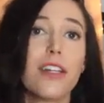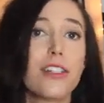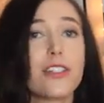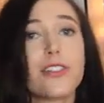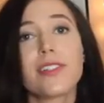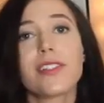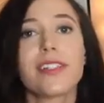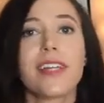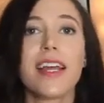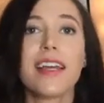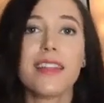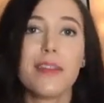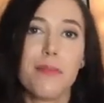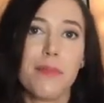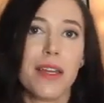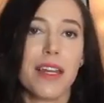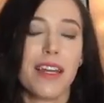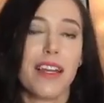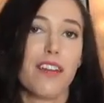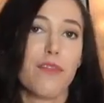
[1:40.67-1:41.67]
Understand the
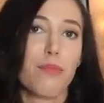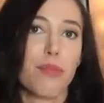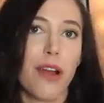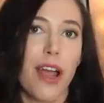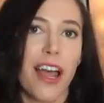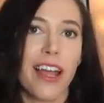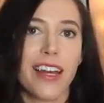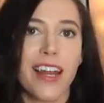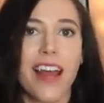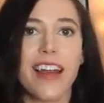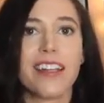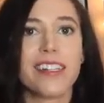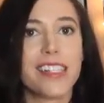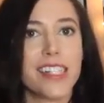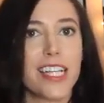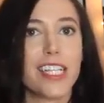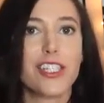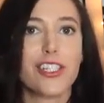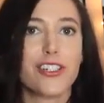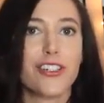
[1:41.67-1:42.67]
meaning of Pride and
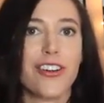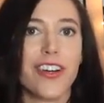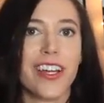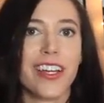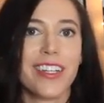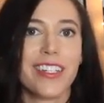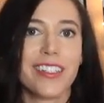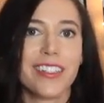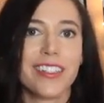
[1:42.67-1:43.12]
its history.